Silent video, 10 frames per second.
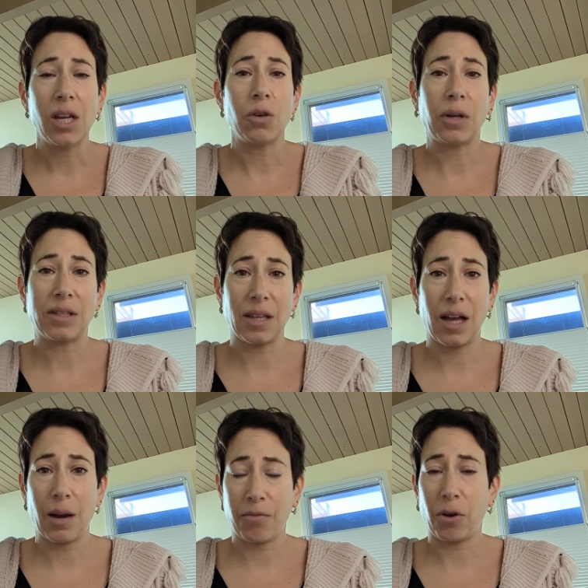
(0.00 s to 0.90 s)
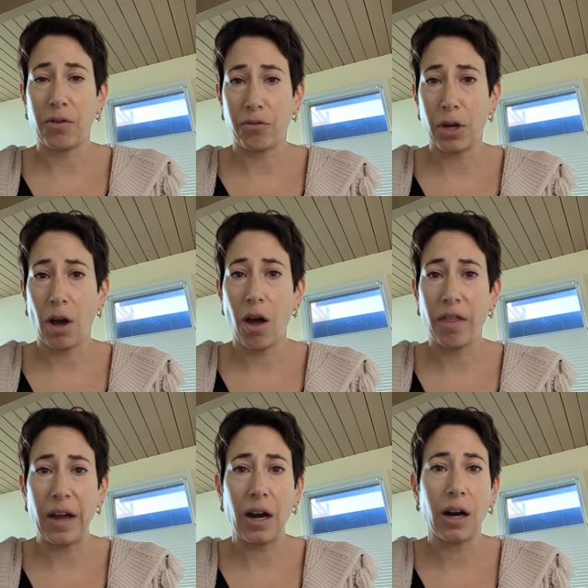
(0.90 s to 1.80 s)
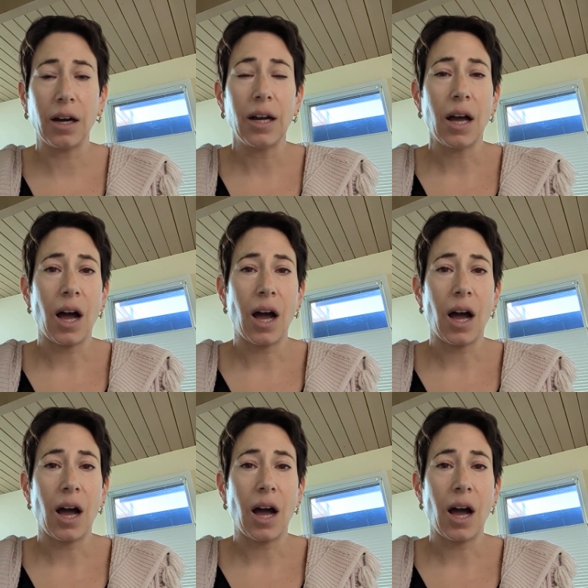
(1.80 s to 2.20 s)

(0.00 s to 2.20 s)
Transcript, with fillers: You can sign up for a free call there.